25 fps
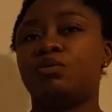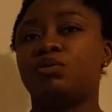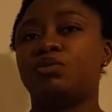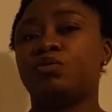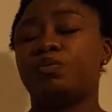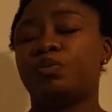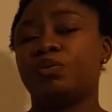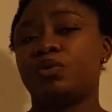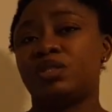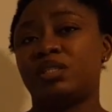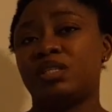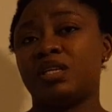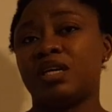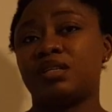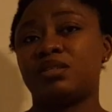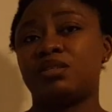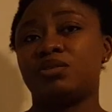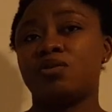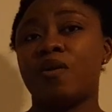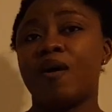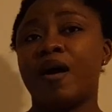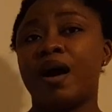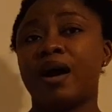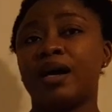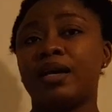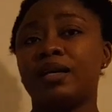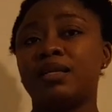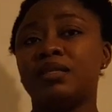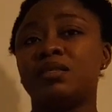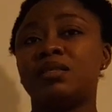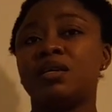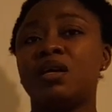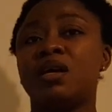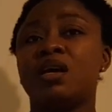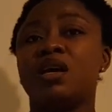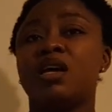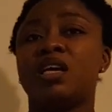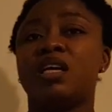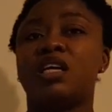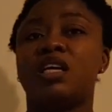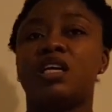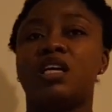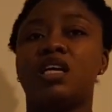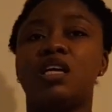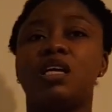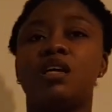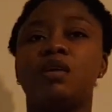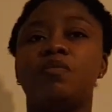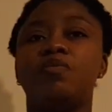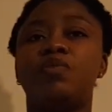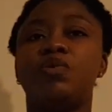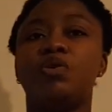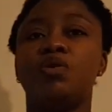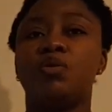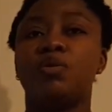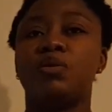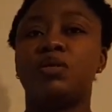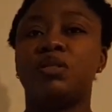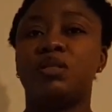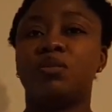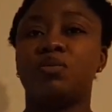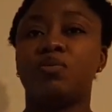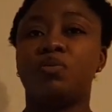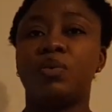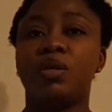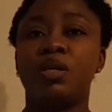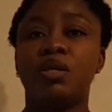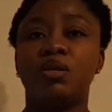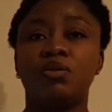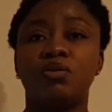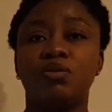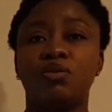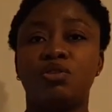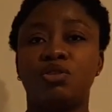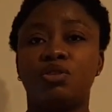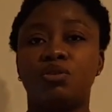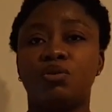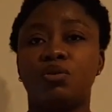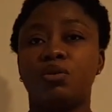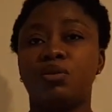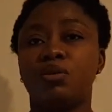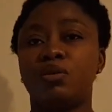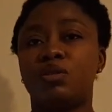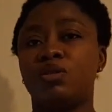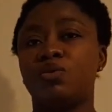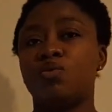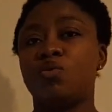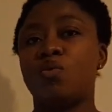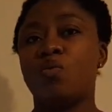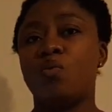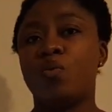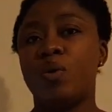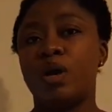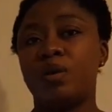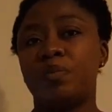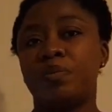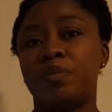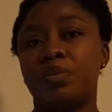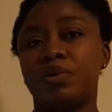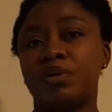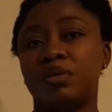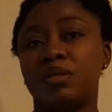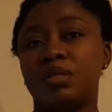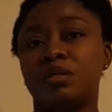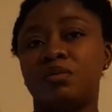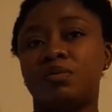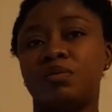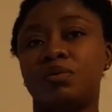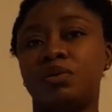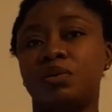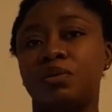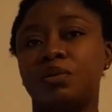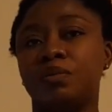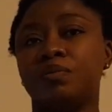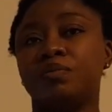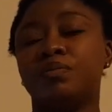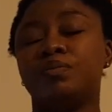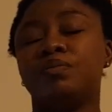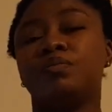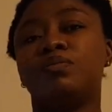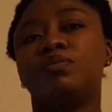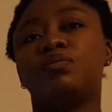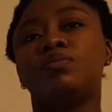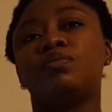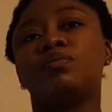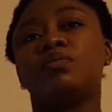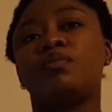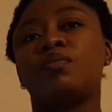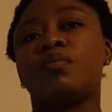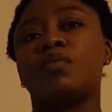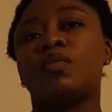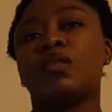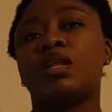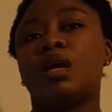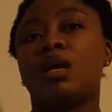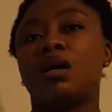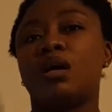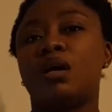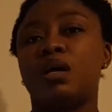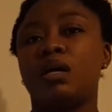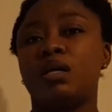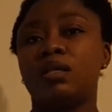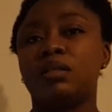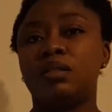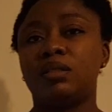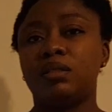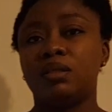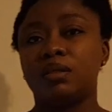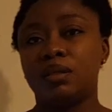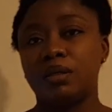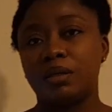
protect your eyes. Keep doors and windows shut when possible. And